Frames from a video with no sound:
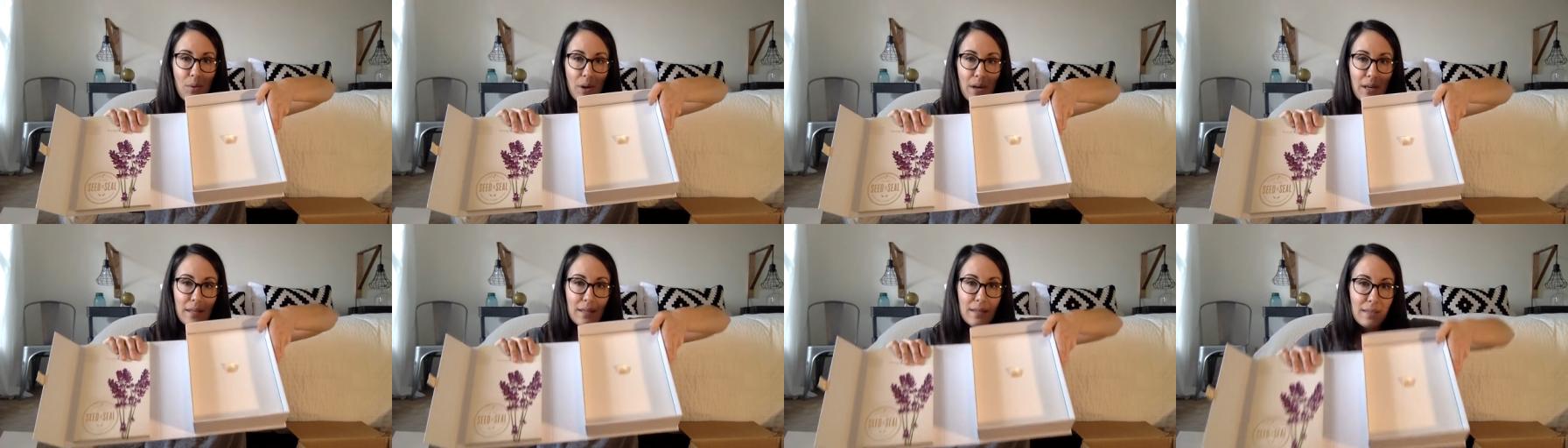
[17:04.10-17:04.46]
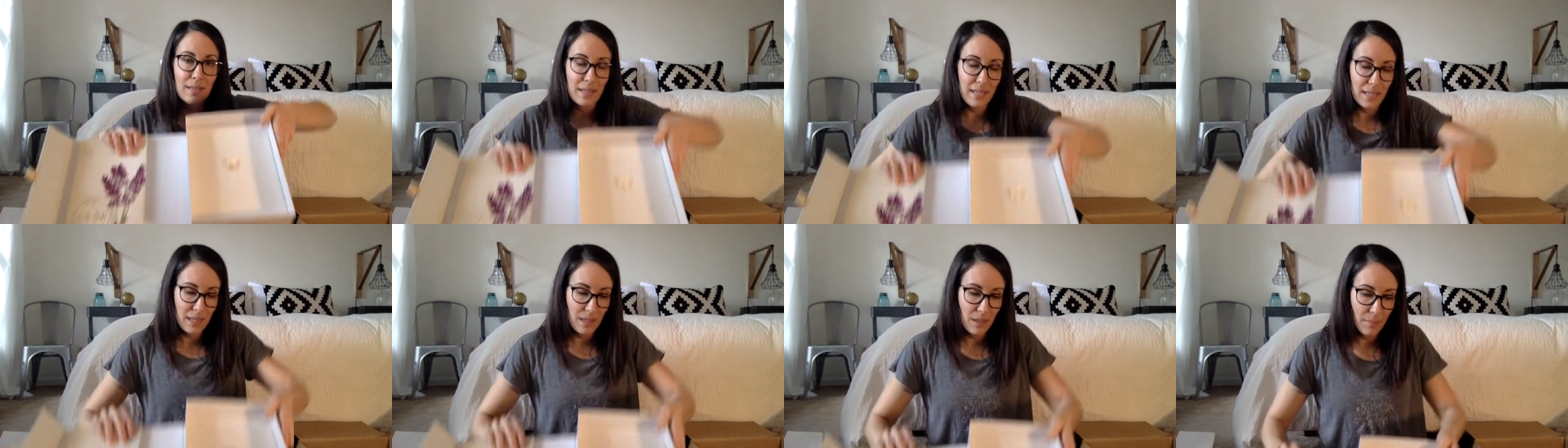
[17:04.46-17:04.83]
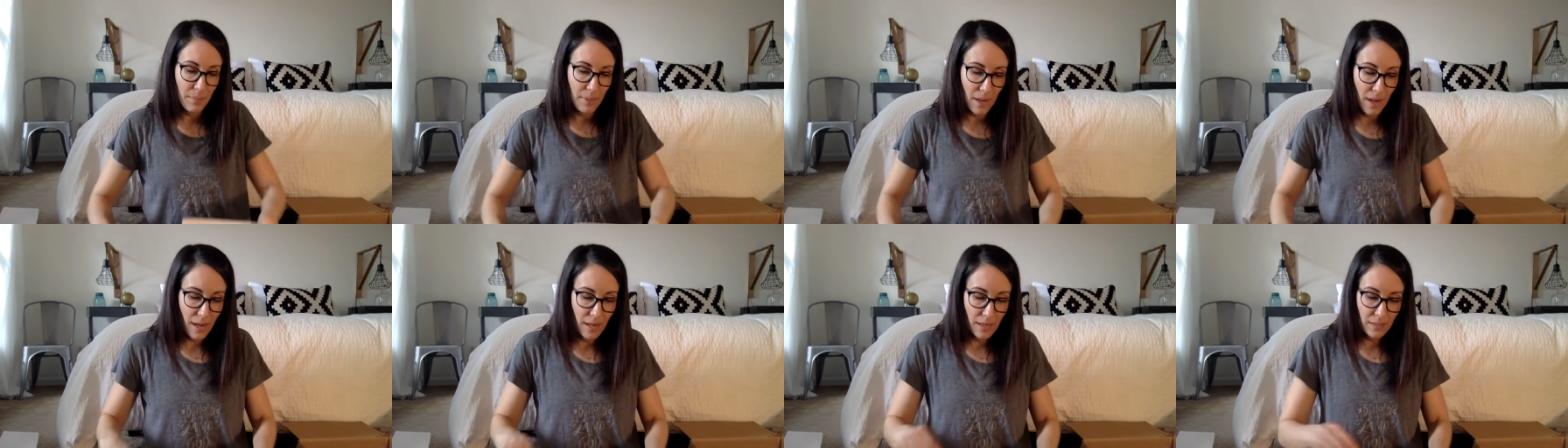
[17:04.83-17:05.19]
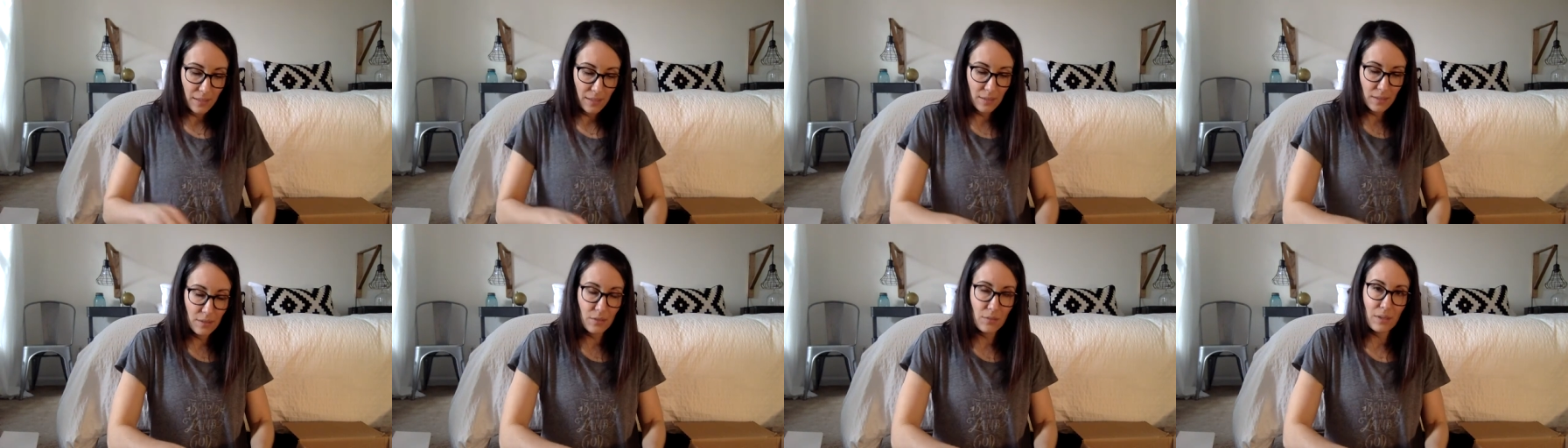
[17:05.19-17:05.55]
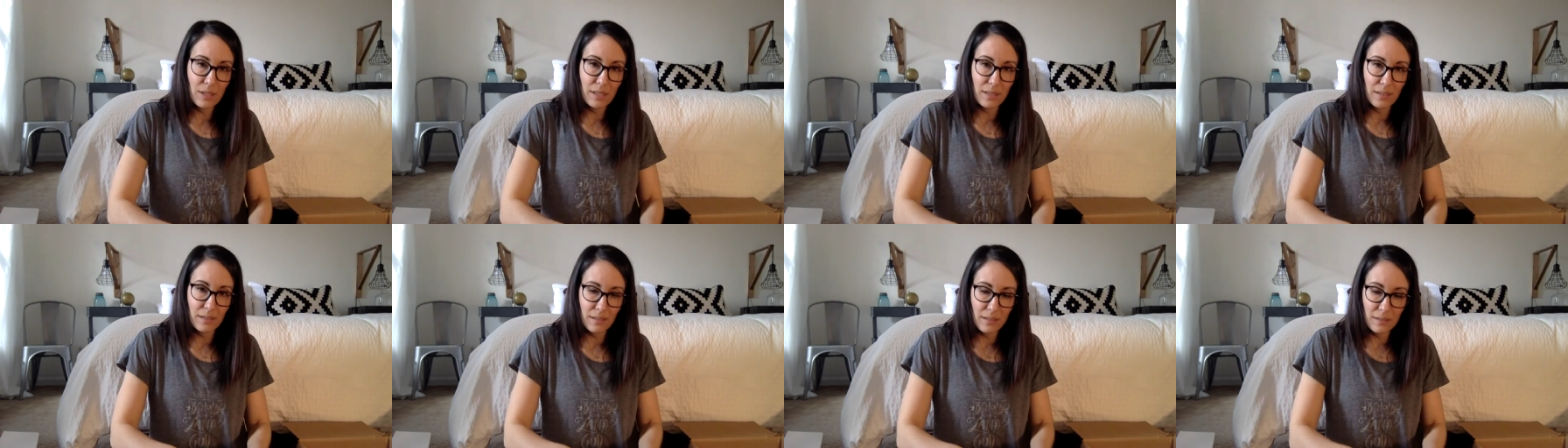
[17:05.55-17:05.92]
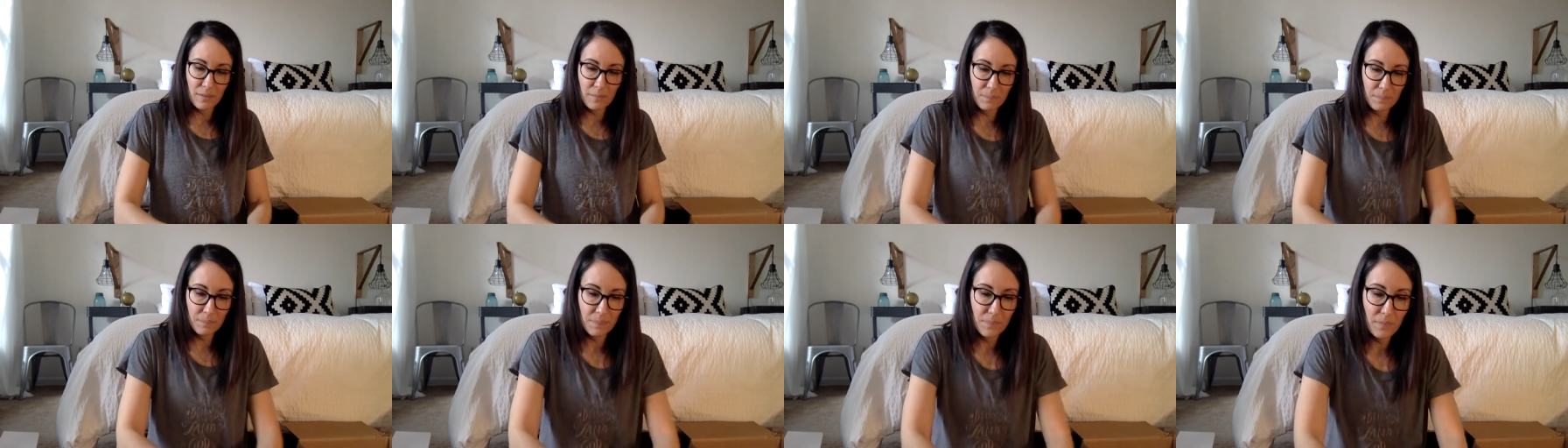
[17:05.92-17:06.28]
was in the box, you can
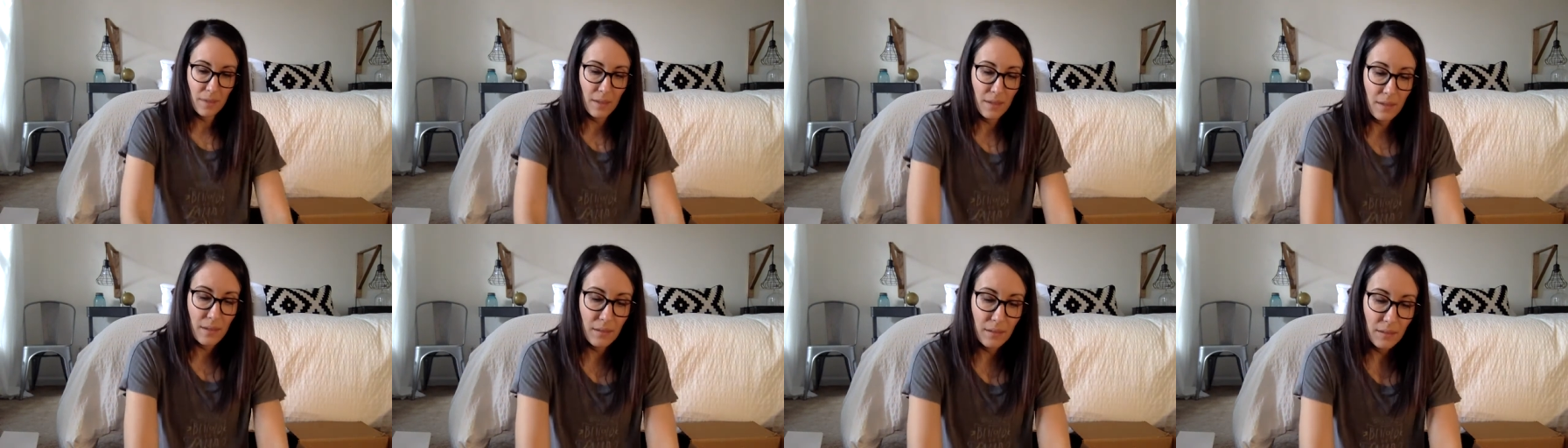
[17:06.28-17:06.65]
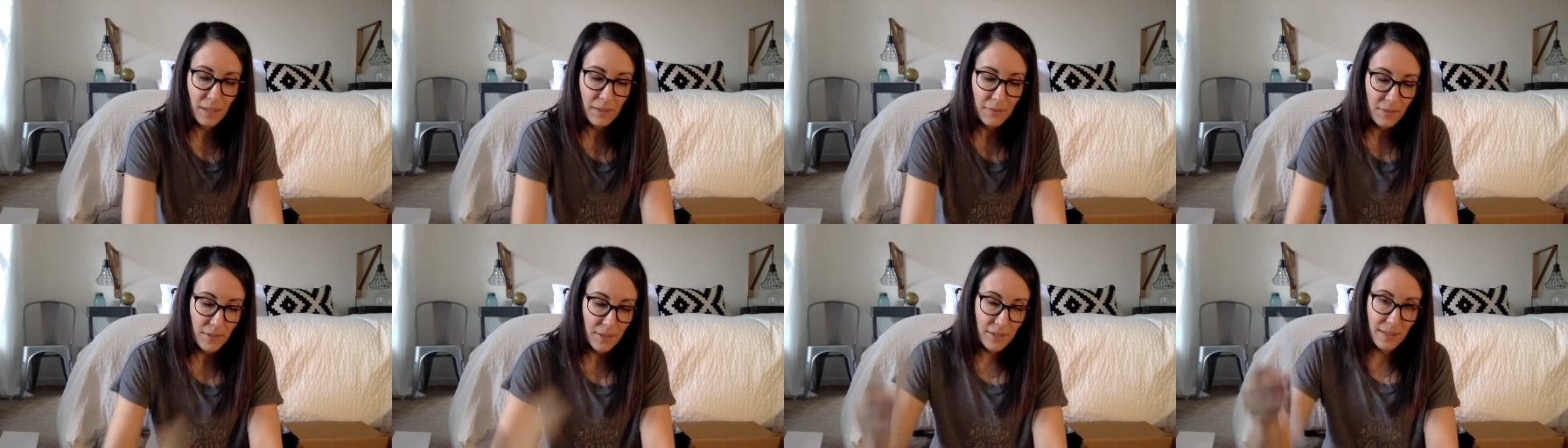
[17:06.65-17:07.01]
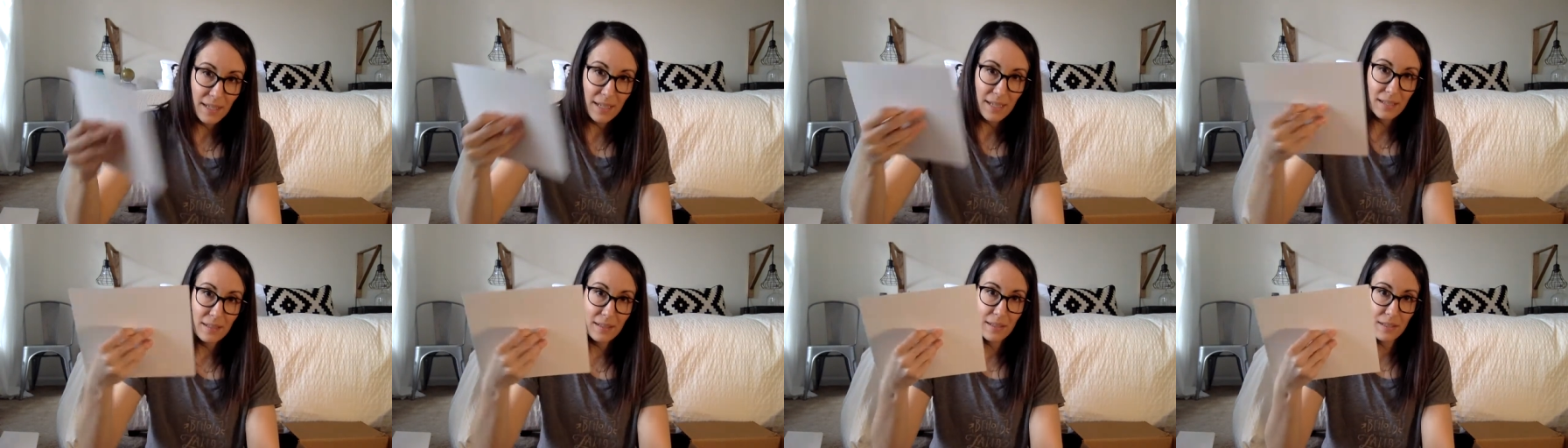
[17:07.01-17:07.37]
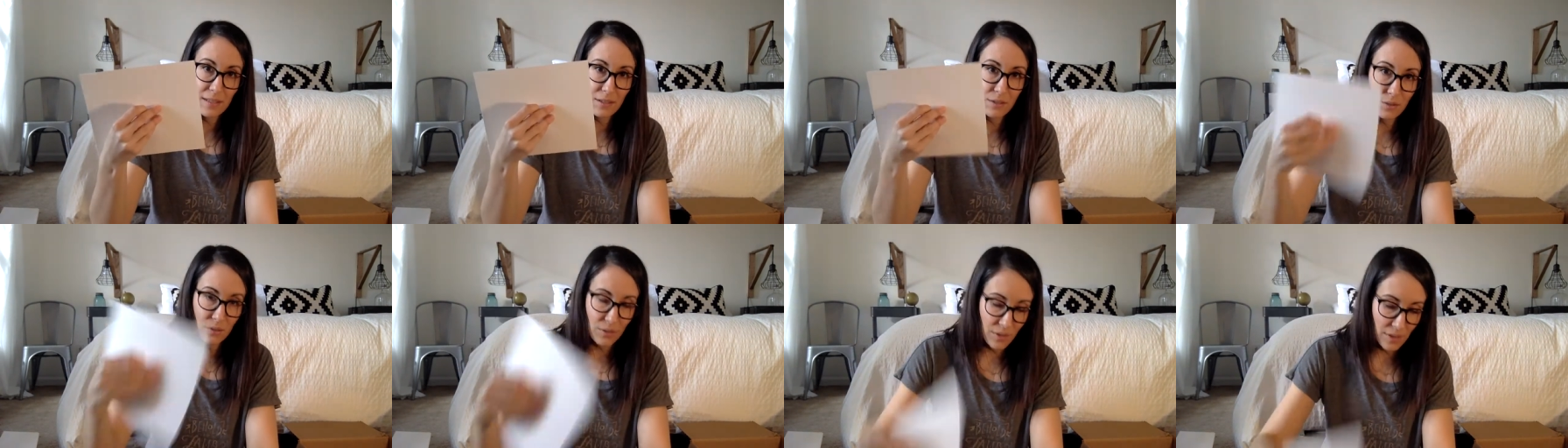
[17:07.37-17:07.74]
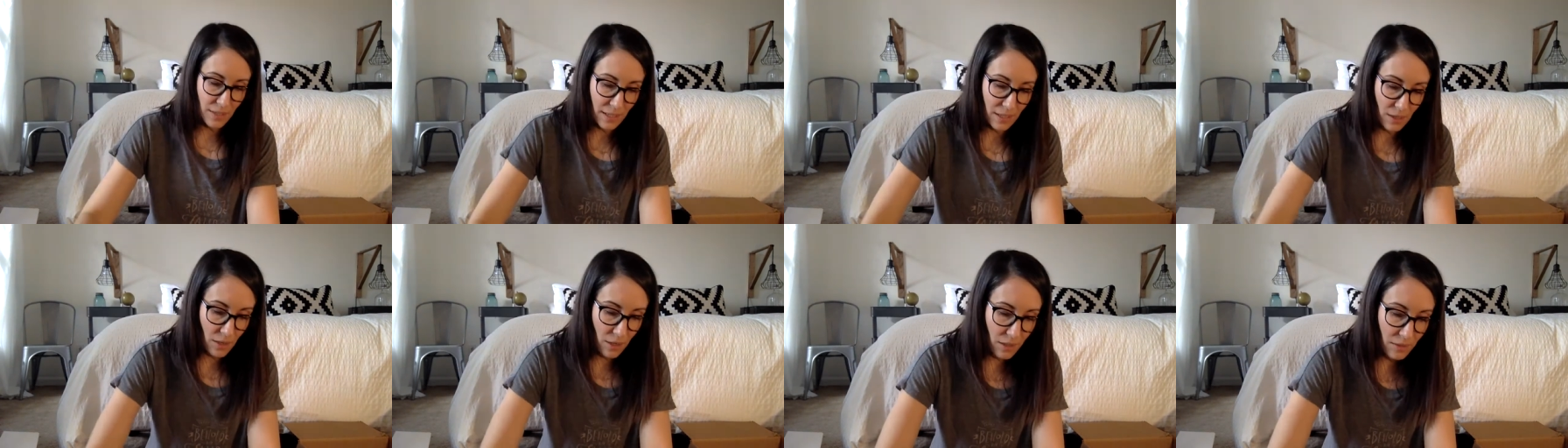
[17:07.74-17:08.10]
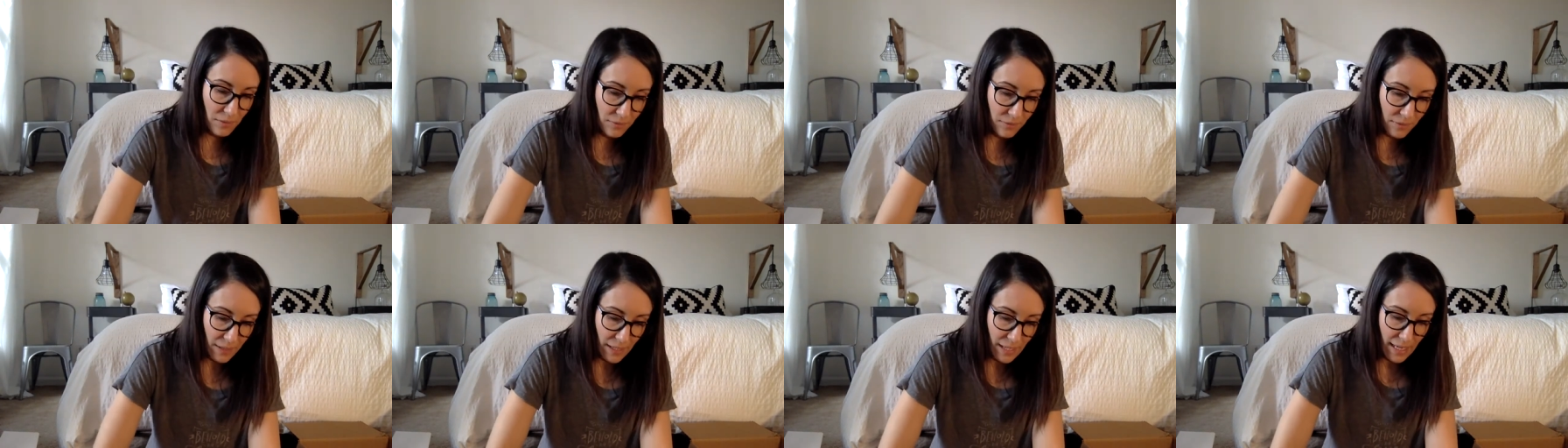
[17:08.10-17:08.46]
lift that this little thing
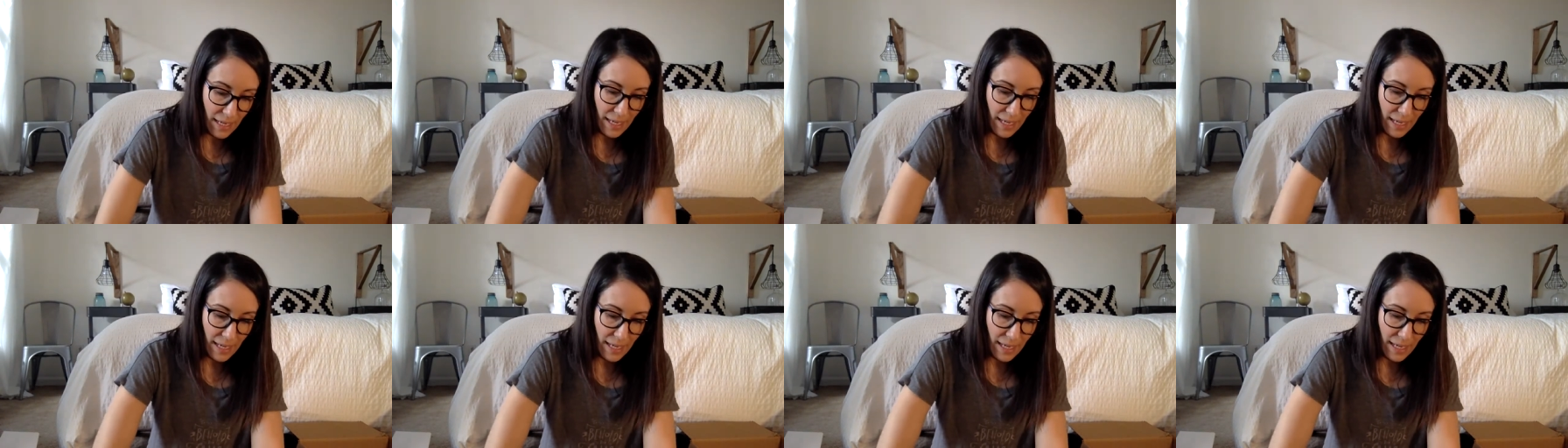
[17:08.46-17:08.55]
off